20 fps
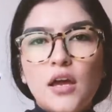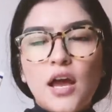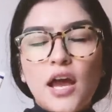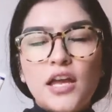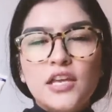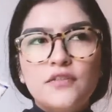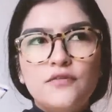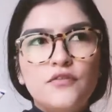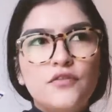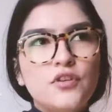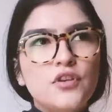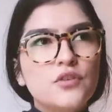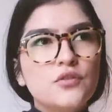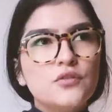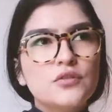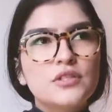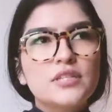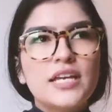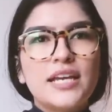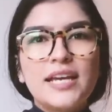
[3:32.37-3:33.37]
I've
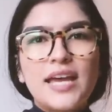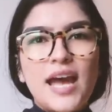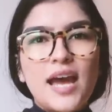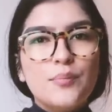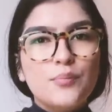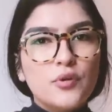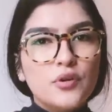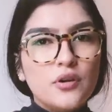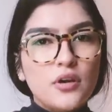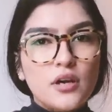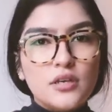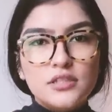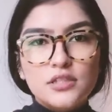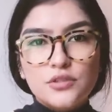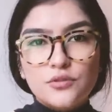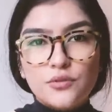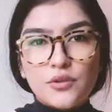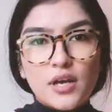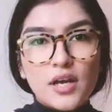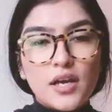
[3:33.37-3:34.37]
used like apricot
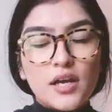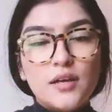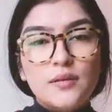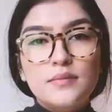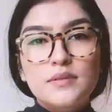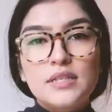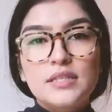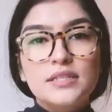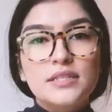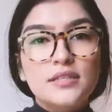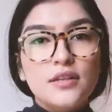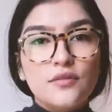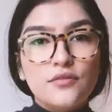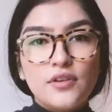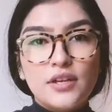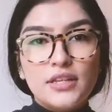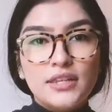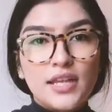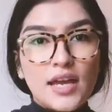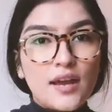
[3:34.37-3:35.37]
scrubs and stuff
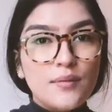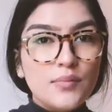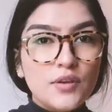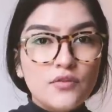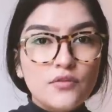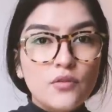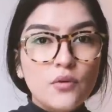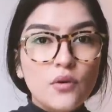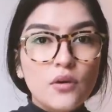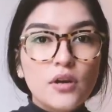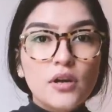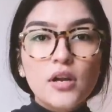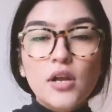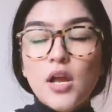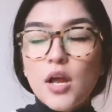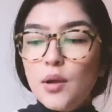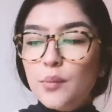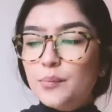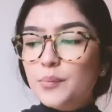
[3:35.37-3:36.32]
like that before,